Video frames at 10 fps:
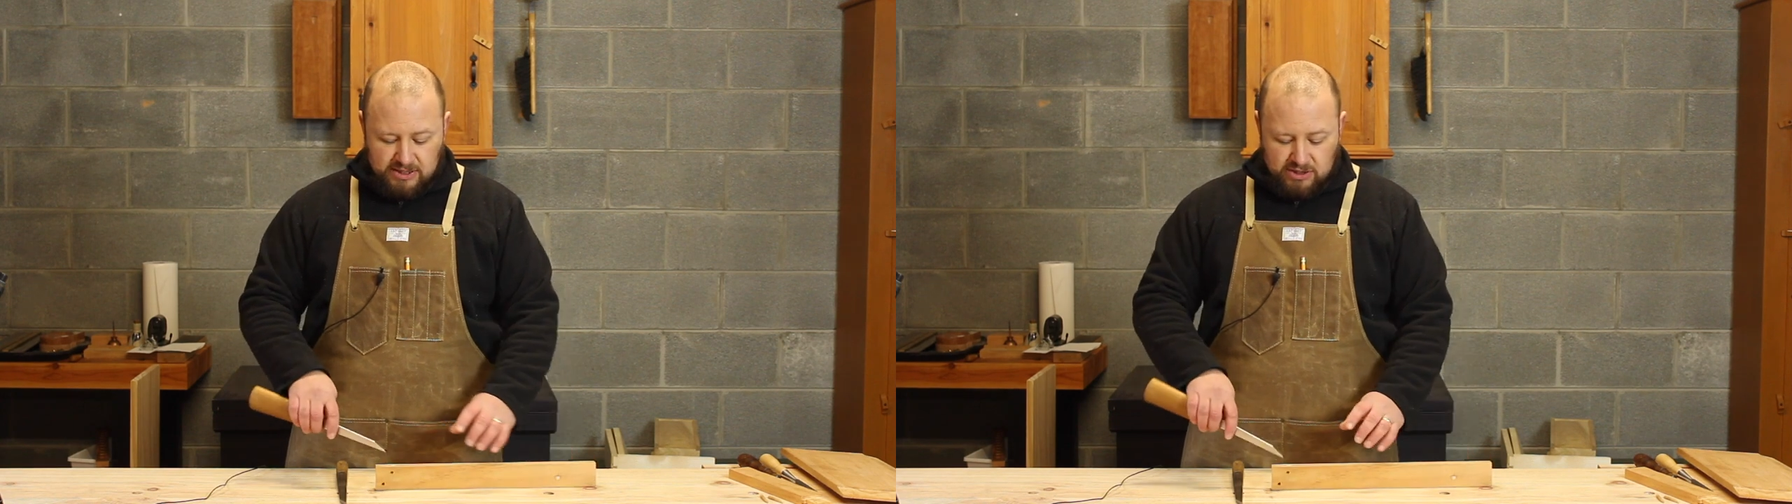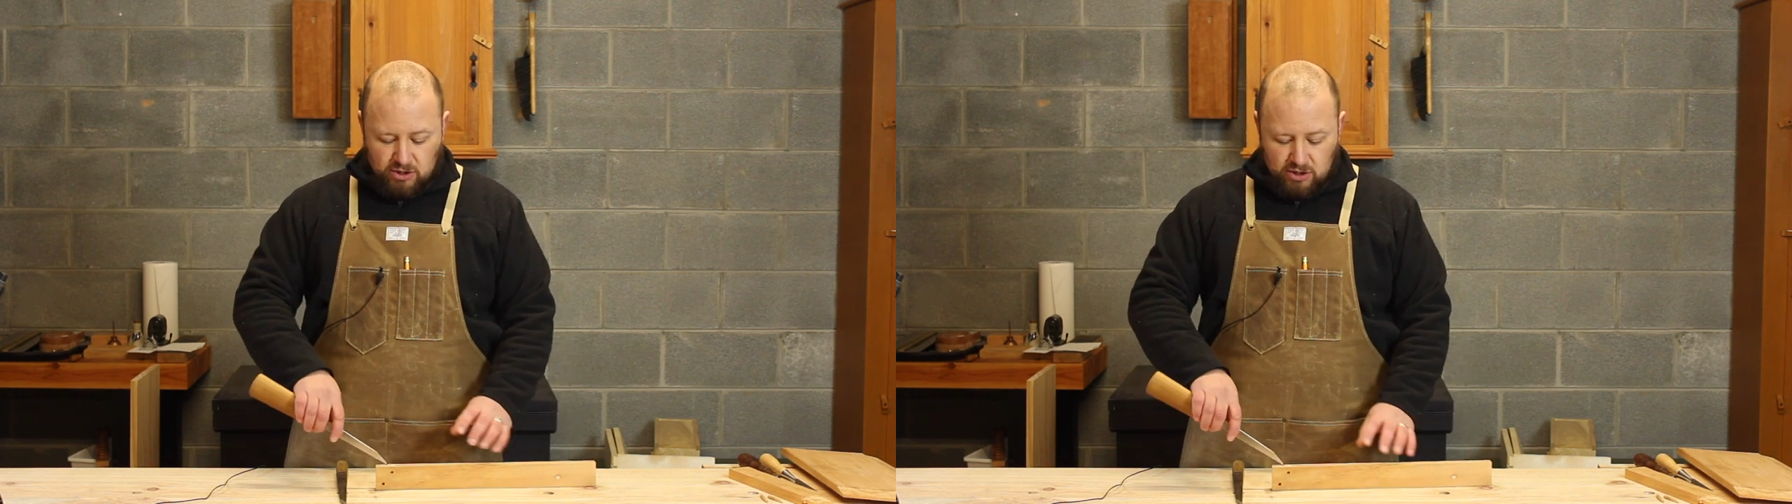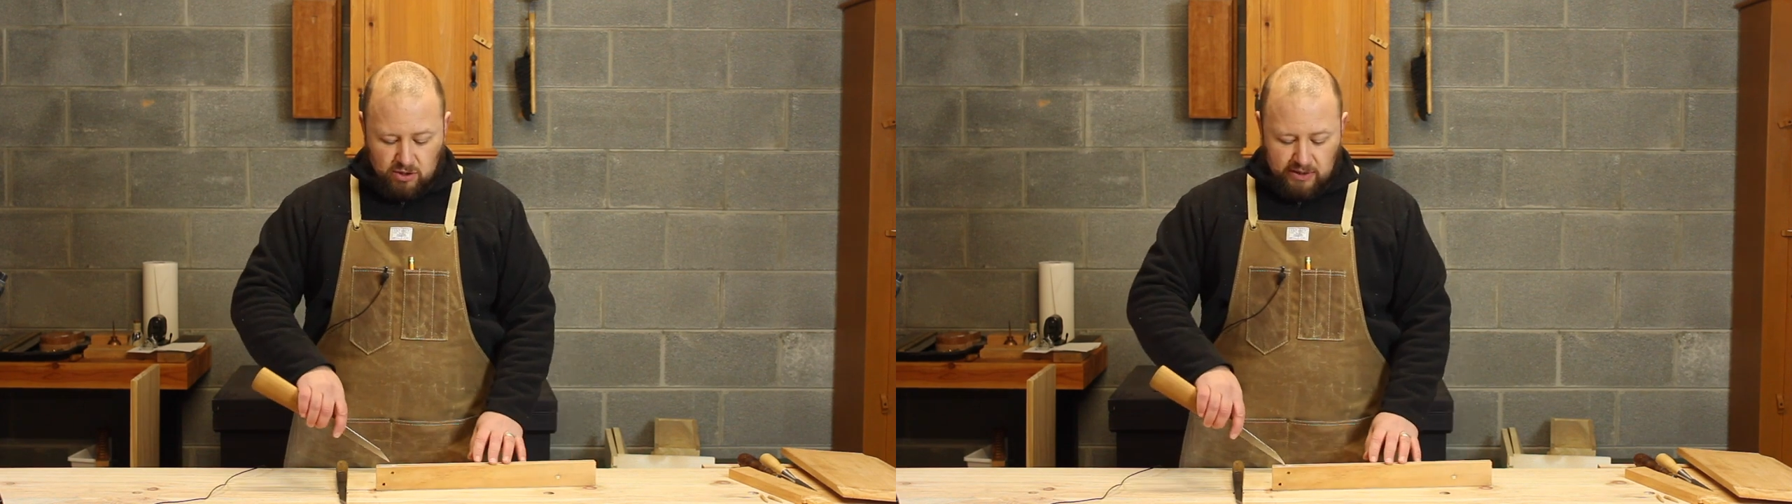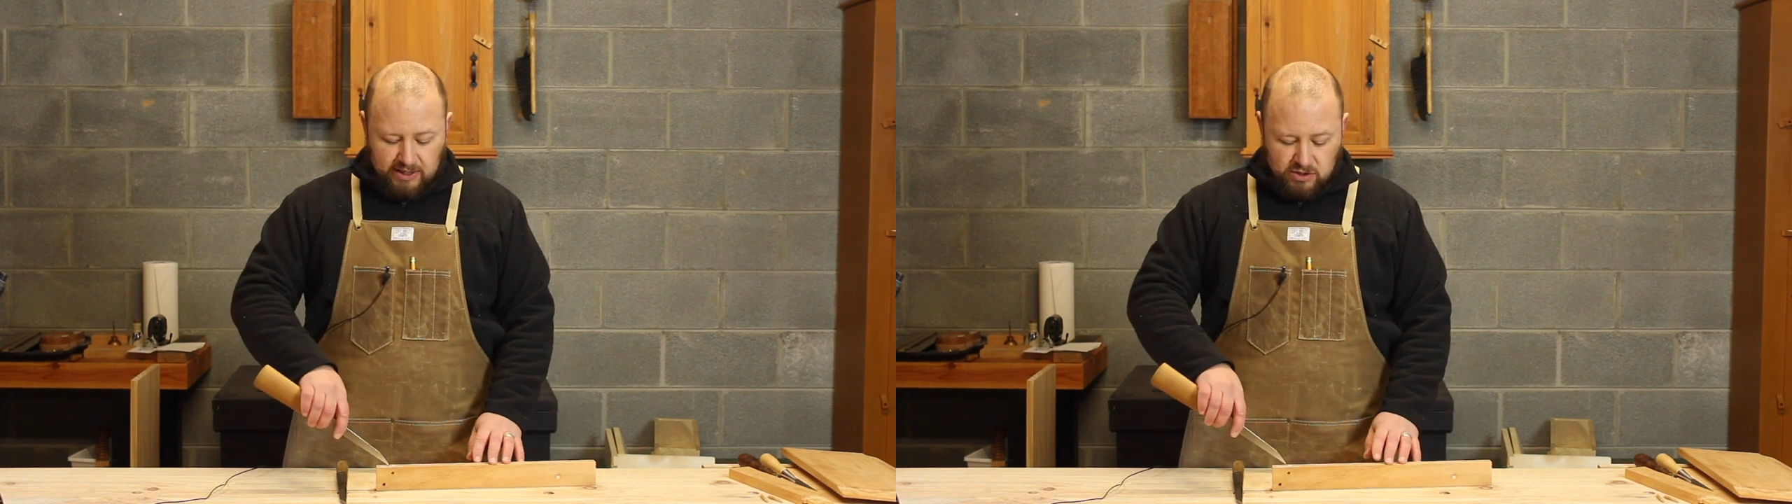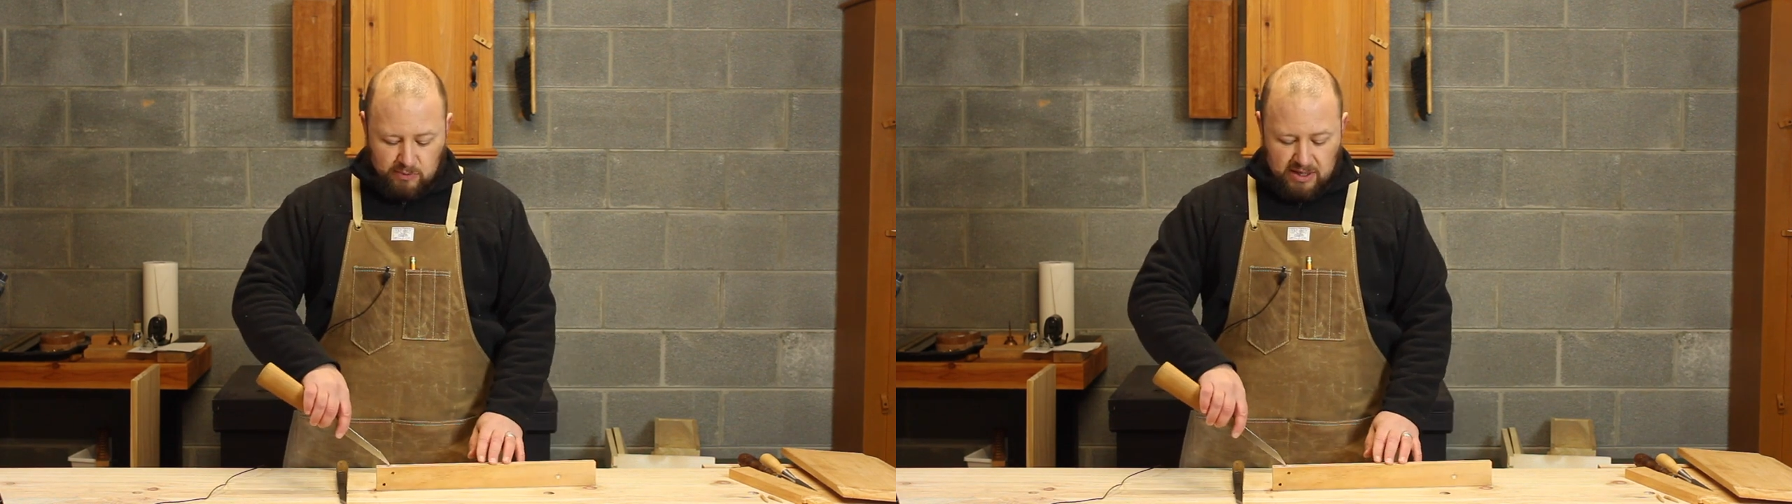that you're
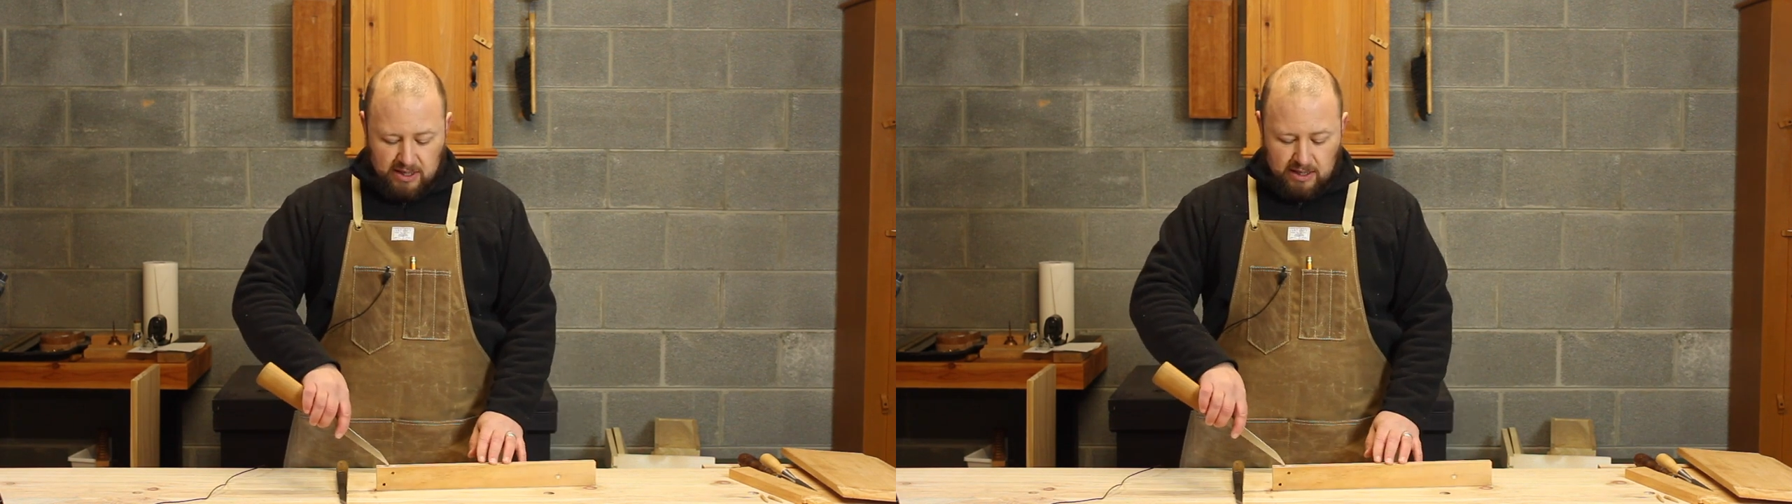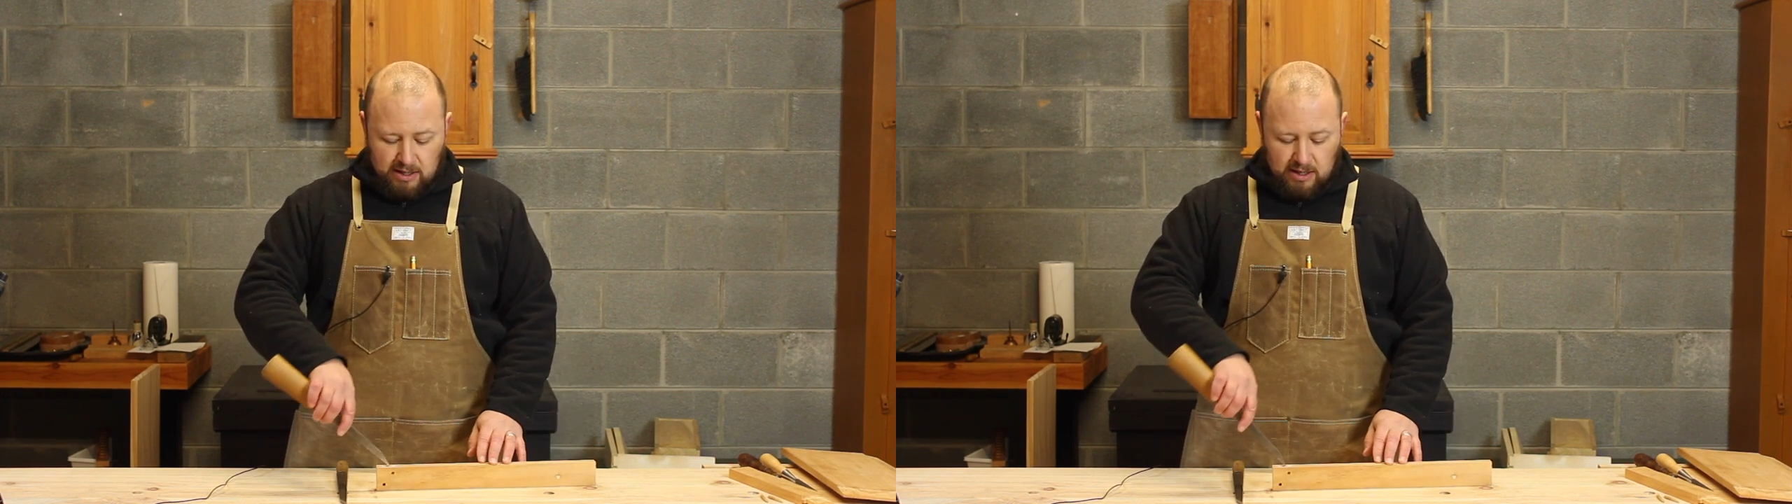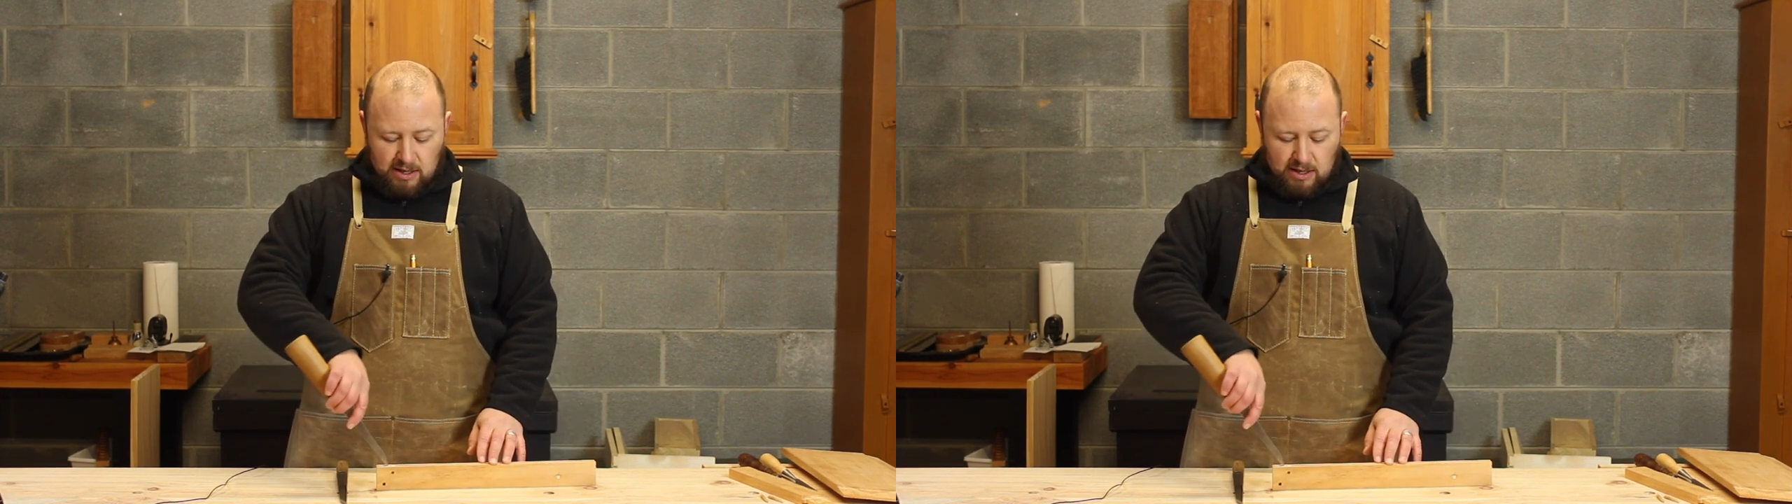going to be